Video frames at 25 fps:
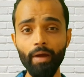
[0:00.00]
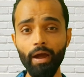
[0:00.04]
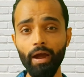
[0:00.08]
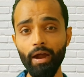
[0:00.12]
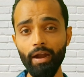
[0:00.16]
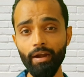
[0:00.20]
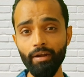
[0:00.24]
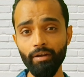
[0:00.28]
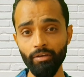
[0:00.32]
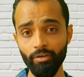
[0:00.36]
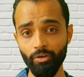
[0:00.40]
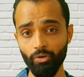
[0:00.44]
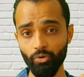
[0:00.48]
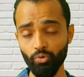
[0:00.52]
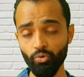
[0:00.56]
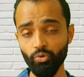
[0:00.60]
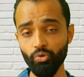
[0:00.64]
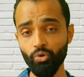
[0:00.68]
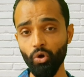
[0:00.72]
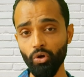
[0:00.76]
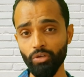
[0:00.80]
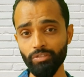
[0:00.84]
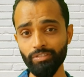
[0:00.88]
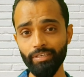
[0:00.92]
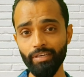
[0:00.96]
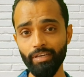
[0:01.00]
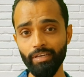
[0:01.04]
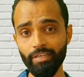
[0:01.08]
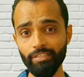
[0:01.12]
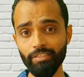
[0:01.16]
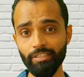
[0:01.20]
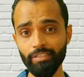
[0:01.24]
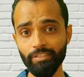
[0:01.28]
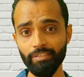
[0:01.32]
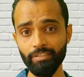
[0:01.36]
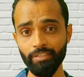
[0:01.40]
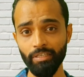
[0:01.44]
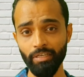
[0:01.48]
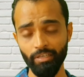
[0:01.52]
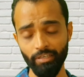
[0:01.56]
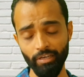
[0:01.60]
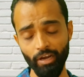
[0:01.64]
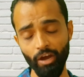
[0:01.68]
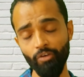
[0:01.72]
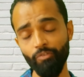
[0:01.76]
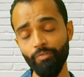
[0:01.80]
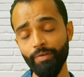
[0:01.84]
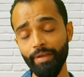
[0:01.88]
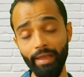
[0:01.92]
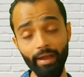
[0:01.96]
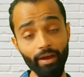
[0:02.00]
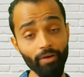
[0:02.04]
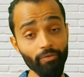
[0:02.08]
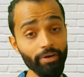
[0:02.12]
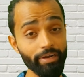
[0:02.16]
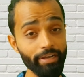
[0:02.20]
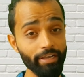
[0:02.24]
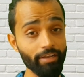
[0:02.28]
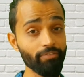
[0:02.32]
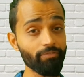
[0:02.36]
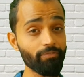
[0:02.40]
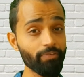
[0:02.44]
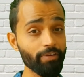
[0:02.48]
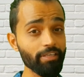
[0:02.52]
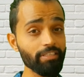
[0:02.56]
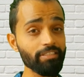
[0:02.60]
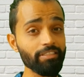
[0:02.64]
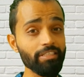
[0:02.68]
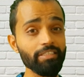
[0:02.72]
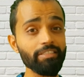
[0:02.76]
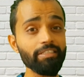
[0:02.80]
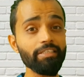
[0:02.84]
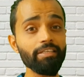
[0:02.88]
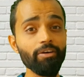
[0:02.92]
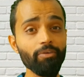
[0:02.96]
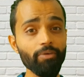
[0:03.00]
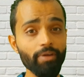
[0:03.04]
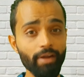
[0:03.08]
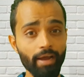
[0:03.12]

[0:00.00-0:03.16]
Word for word: and root cause analysis. Now we have inferences in our